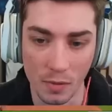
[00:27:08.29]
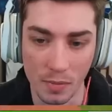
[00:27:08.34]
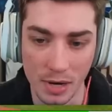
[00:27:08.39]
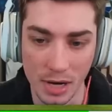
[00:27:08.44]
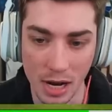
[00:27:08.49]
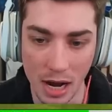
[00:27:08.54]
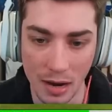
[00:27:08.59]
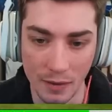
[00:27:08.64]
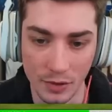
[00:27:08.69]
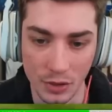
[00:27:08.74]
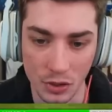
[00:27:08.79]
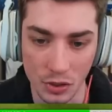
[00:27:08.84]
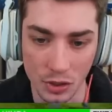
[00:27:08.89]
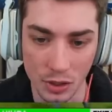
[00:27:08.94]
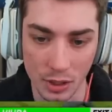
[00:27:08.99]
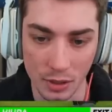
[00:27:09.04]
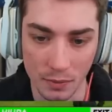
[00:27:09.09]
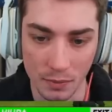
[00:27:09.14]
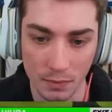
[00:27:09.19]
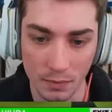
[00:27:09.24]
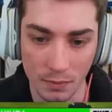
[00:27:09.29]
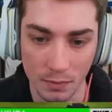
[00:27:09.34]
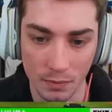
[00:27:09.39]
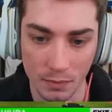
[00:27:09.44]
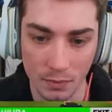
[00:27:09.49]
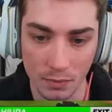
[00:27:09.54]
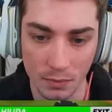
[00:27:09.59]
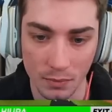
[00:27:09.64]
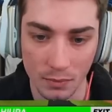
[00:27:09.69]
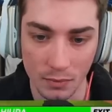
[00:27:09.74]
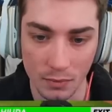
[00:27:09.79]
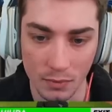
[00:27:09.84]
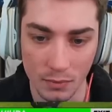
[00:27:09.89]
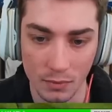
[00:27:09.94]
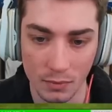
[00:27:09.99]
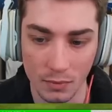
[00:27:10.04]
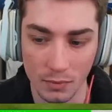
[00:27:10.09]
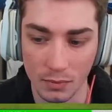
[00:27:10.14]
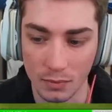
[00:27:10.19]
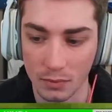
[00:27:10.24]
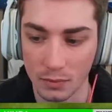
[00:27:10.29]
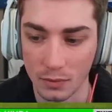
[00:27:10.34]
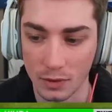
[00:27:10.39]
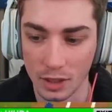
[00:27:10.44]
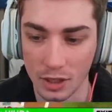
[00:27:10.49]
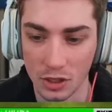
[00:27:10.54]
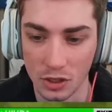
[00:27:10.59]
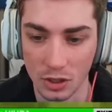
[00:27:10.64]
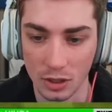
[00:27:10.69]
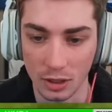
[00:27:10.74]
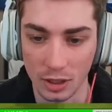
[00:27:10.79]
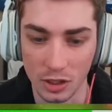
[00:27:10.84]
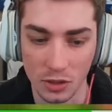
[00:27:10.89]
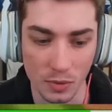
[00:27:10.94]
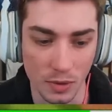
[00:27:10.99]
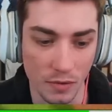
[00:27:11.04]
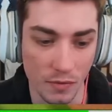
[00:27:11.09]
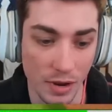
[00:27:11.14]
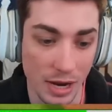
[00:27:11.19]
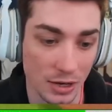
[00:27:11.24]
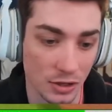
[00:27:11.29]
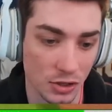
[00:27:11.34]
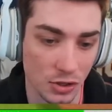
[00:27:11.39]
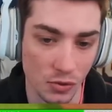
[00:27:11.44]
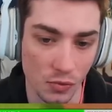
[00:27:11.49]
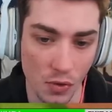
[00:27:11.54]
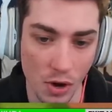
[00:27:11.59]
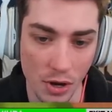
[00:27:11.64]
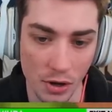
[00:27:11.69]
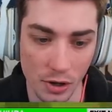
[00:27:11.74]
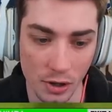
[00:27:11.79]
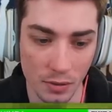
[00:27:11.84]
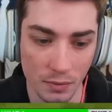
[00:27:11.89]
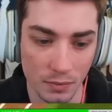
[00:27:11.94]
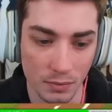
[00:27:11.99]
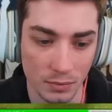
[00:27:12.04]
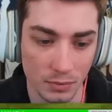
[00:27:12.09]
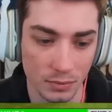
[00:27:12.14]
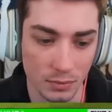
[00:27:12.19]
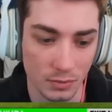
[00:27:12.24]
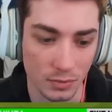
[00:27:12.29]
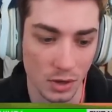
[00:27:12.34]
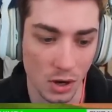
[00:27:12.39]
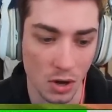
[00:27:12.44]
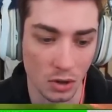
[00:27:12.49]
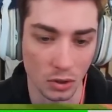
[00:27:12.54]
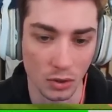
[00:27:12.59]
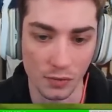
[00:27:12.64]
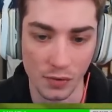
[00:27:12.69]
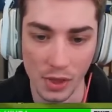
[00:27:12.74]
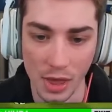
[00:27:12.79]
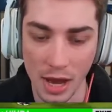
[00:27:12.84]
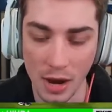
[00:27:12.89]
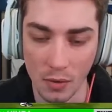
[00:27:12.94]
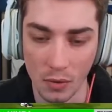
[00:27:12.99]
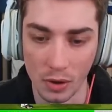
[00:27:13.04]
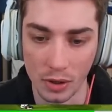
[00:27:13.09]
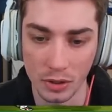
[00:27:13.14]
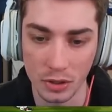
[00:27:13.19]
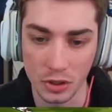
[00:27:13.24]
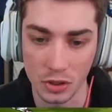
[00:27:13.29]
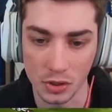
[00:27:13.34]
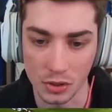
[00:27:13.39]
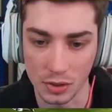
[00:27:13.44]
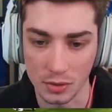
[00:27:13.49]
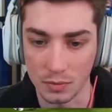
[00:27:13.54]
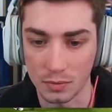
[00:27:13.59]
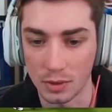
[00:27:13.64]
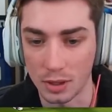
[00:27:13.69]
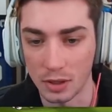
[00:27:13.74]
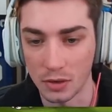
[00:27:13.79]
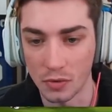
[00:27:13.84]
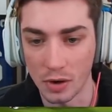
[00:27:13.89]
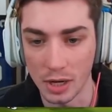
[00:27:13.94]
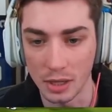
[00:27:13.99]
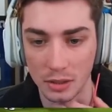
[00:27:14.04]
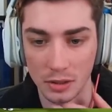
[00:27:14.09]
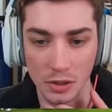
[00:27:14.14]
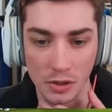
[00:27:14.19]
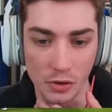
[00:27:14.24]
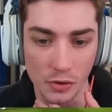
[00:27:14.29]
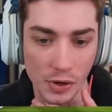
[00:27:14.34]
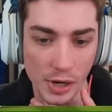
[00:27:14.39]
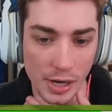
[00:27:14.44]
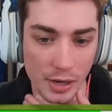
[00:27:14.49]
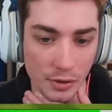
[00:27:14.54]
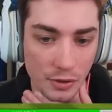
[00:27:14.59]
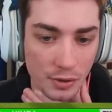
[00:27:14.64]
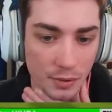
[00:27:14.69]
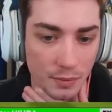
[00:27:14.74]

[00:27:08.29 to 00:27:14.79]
be, obviously. As at least we advanced the runner all over that one, just hit it right into the ground.